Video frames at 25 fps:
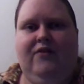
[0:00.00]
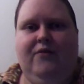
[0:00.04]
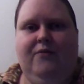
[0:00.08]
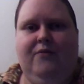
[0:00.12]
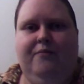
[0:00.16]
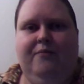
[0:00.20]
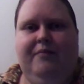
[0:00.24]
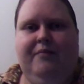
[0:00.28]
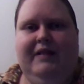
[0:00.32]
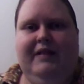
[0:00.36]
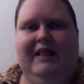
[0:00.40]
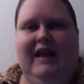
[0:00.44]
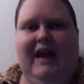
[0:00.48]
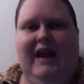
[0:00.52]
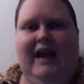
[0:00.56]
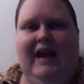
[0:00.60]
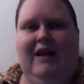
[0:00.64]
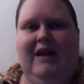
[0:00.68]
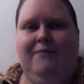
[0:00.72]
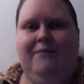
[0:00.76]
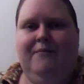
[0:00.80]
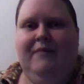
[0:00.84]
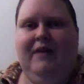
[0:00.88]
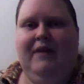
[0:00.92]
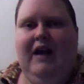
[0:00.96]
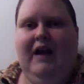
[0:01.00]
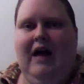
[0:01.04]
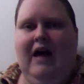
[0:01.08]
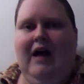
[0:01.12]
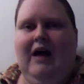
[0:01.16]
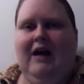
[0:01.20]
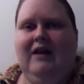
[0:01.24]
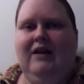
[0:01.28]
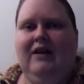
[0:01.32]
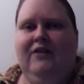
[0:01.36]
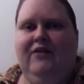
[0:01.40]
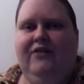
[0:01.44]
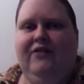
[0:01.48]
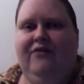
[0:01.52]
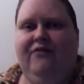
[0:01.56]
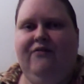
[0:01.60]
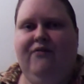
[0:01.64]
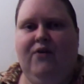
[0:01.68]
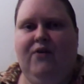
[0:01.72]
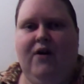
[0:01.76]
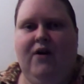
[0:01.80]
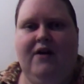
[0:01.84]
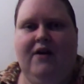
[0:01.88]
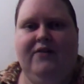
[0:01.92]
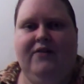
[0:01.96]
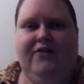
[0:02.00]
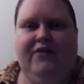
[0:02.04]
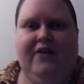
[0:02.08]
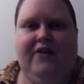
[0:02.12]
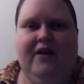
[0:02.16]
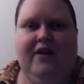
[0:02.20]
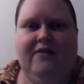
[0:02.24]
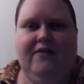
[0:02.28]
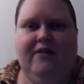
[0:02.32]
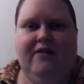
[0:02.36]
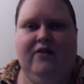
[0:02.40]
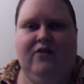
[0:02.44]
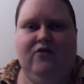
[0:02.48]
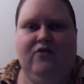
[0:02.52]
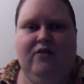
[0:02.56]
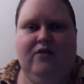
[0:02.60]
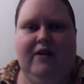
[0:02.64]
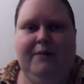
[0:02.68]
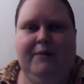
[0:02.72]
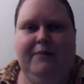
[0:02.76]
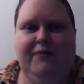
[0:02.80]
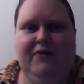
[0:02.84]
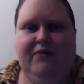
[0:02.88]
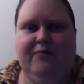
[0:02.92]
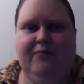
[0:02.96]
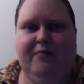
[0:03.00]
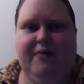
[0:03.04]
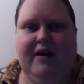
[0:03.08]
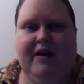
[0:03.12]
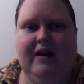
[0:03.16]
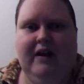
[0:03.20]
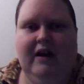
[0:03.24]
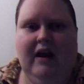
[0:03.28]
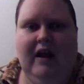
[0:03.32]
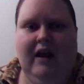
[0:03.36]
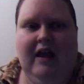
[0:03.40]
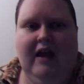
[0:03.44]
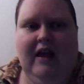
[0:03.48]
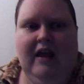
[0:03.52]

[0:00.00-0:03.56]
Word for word: to blame goddess for our scary dreams but